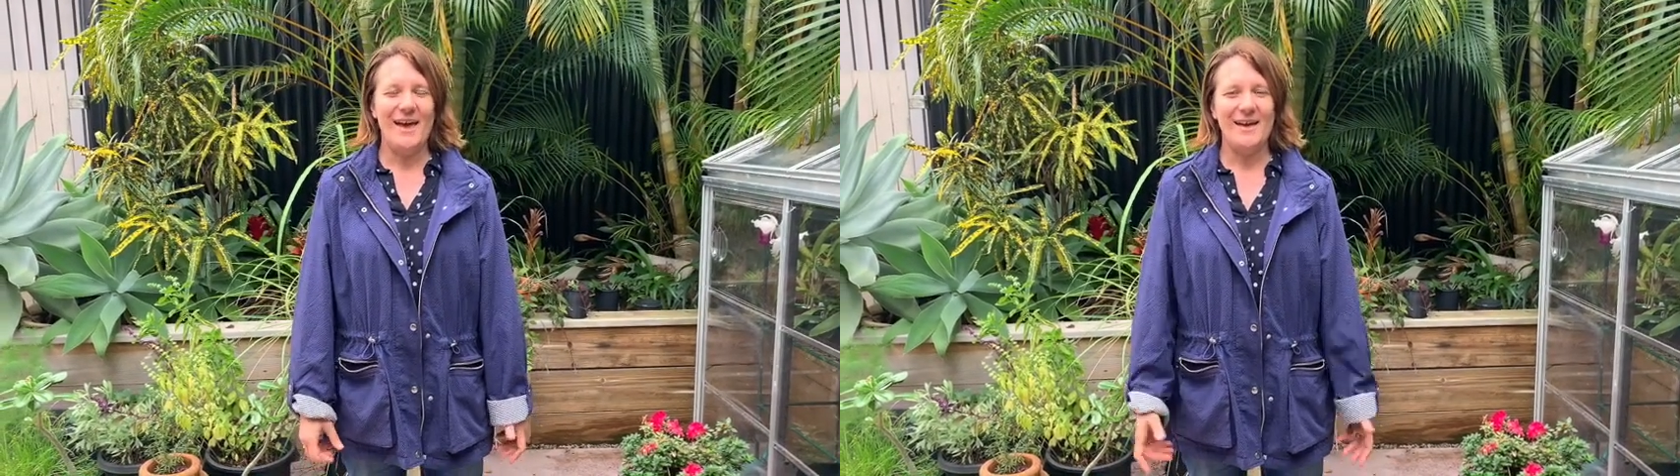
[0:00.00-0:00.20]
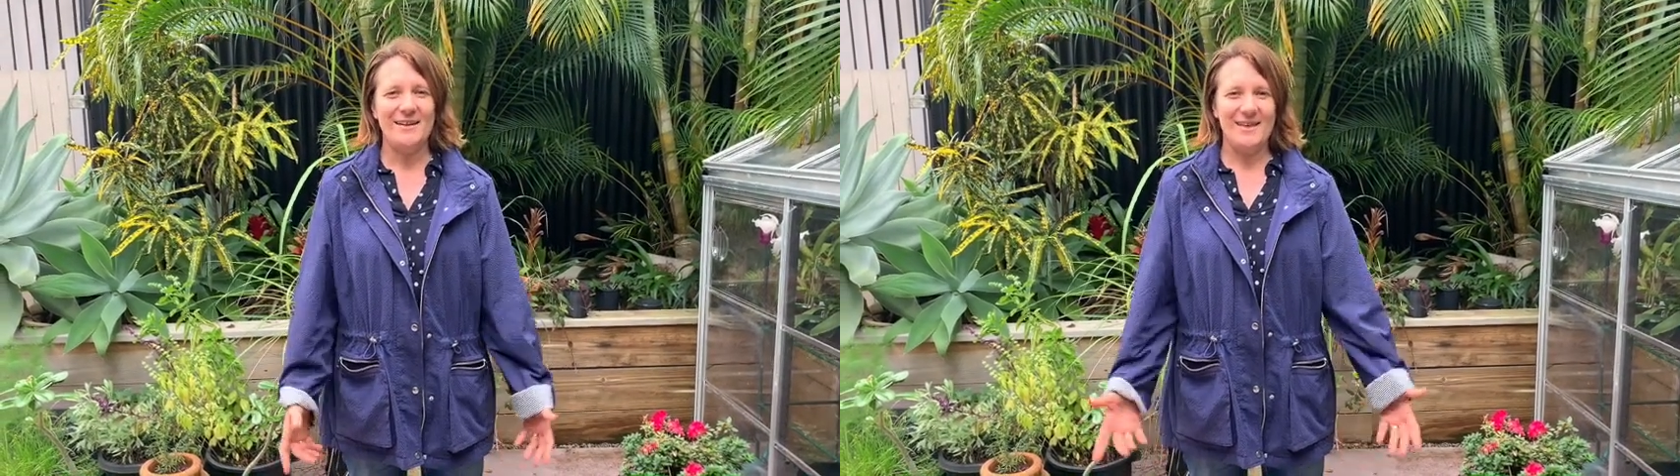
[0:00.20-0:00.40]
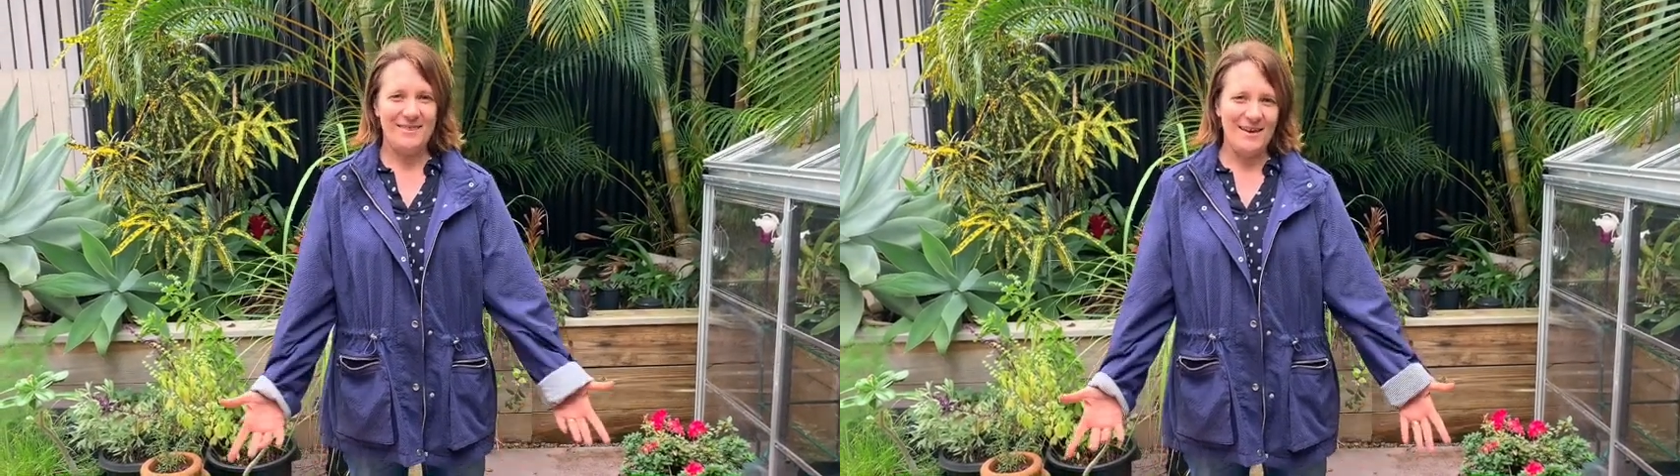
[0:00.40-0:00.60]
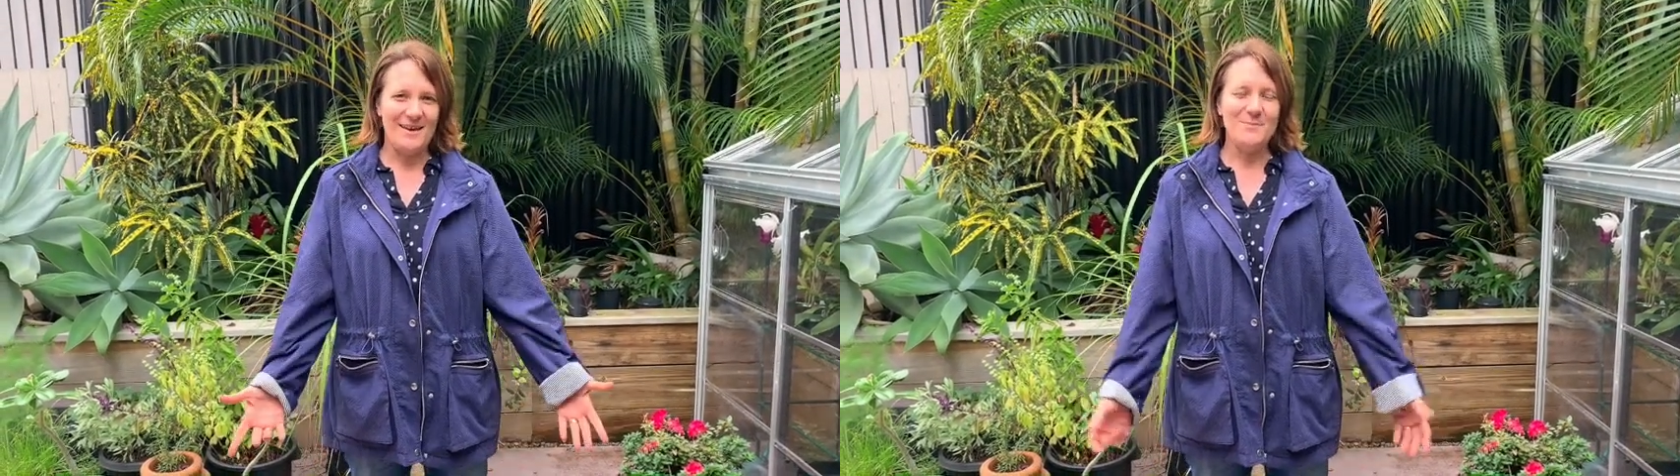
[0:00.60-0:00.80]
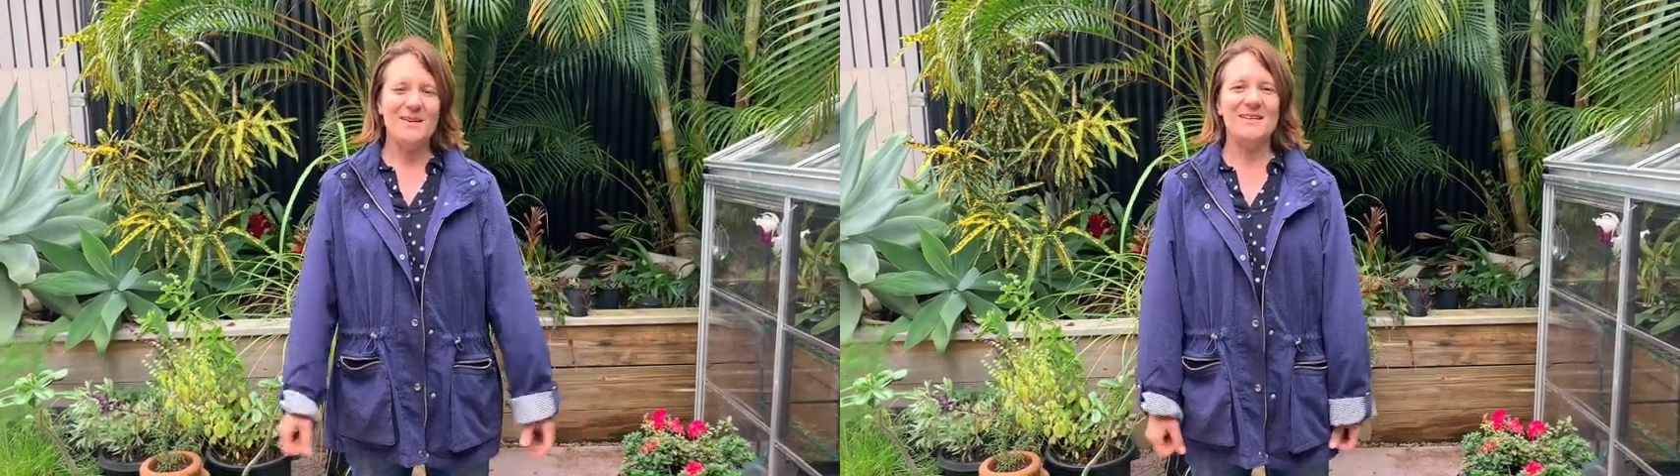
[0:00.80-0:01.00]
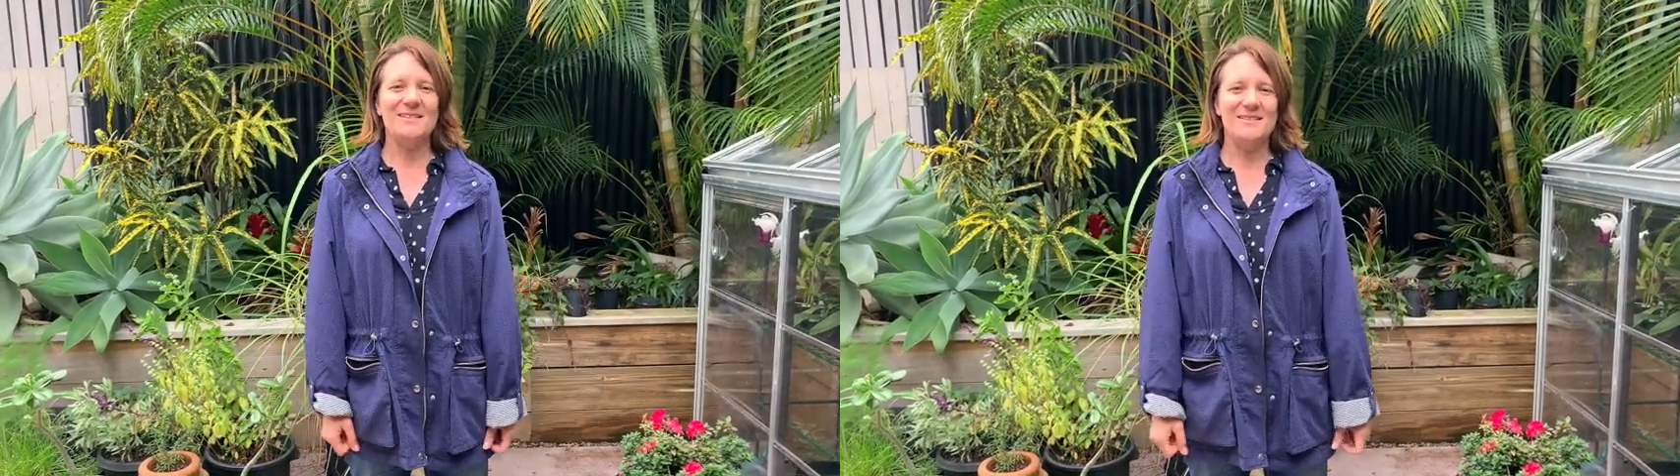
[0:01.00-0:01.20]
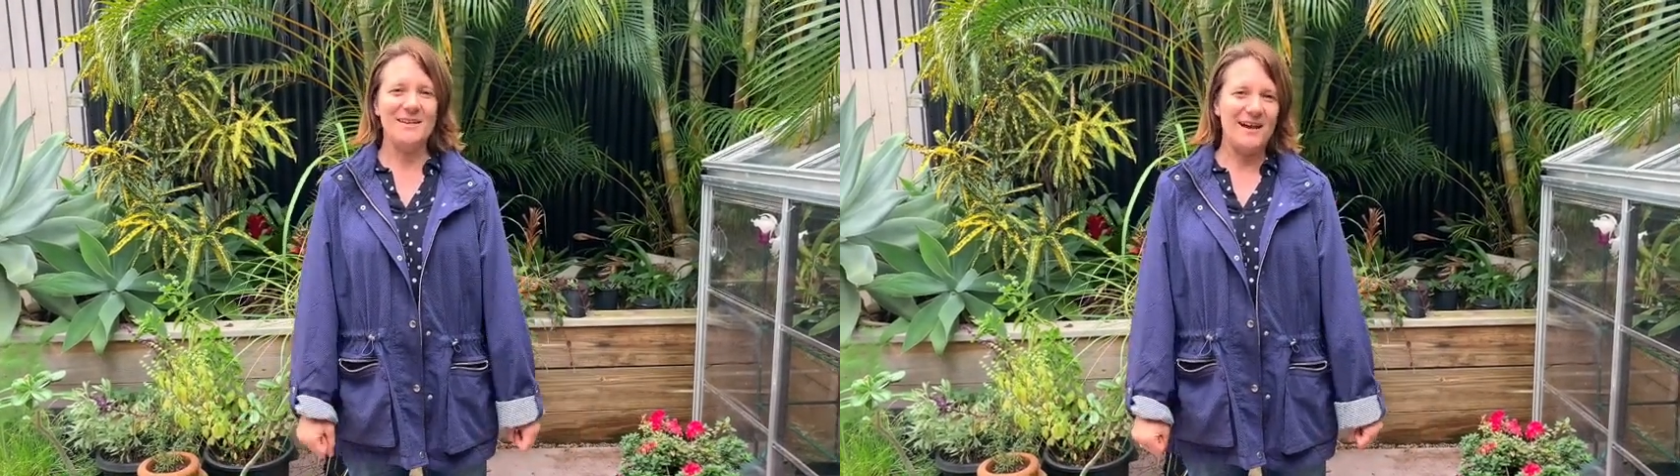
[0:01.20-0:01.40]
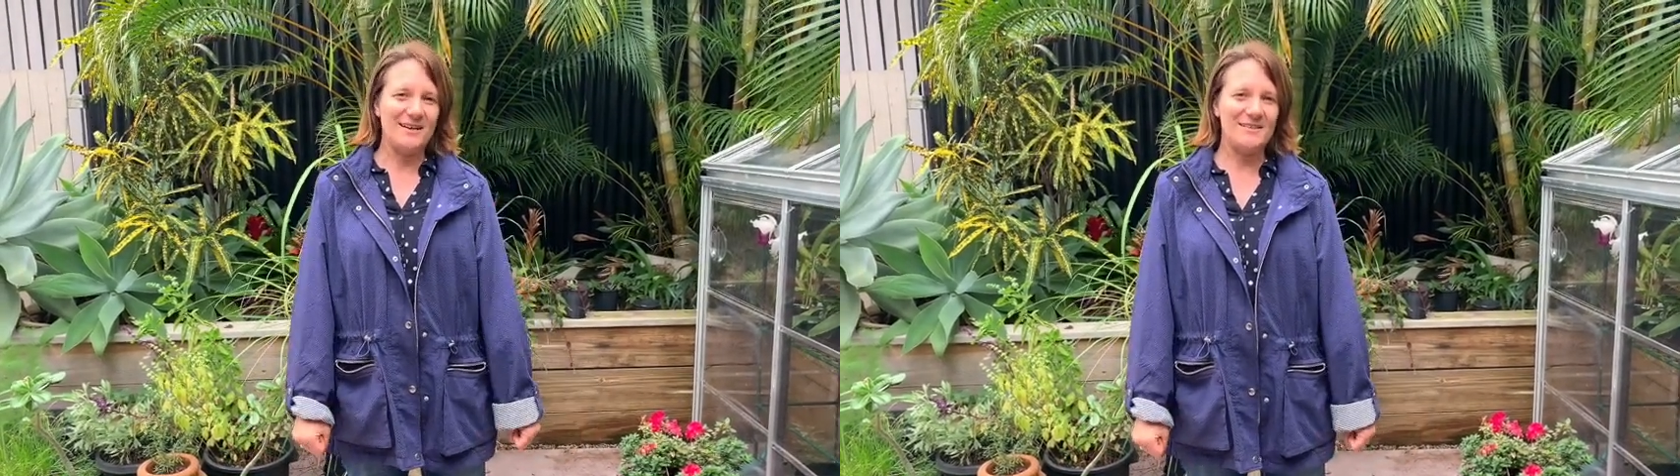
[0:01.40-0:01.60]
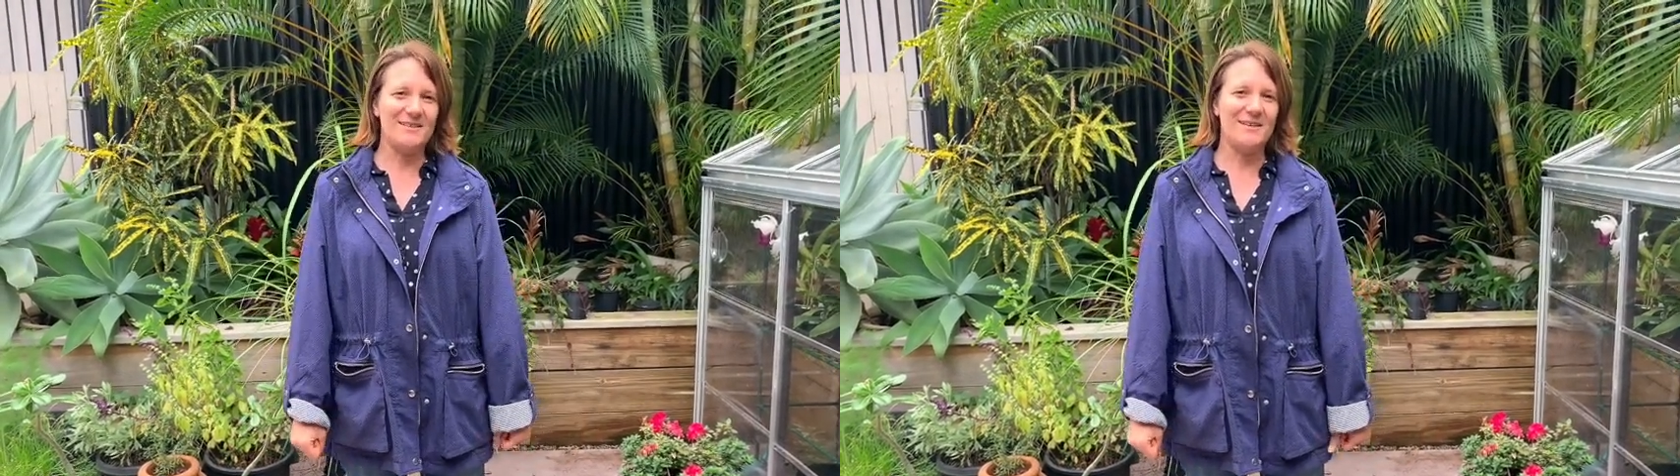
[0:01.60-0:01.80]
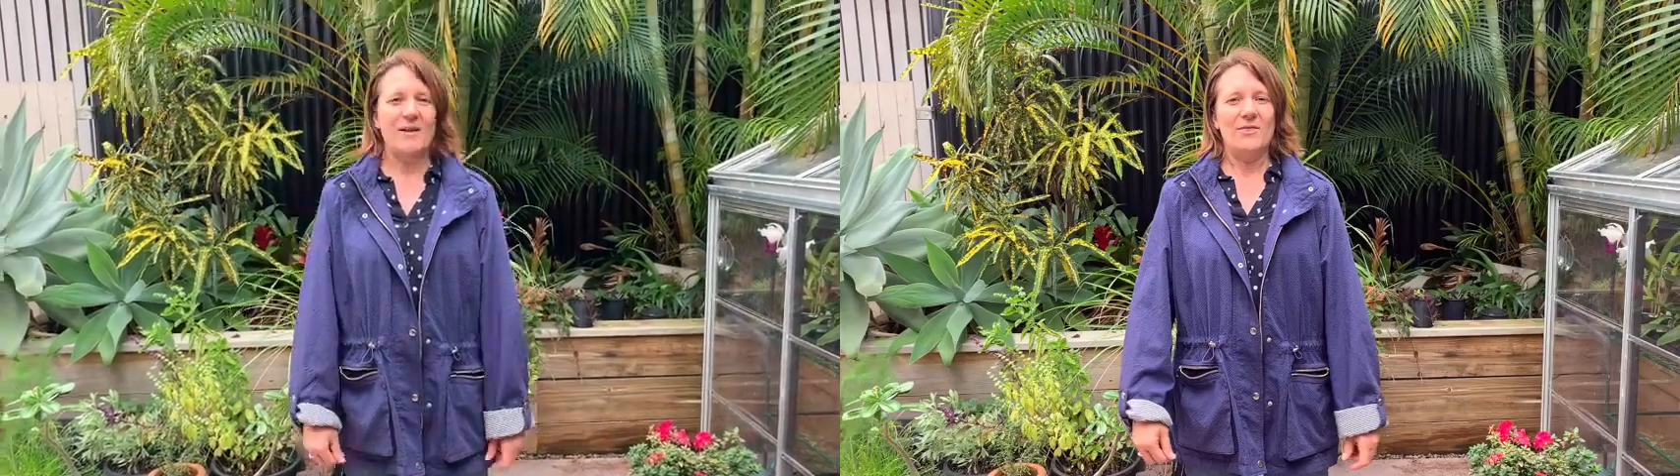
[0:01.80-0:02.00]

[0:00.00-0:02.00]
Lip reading: and our theme is ducks.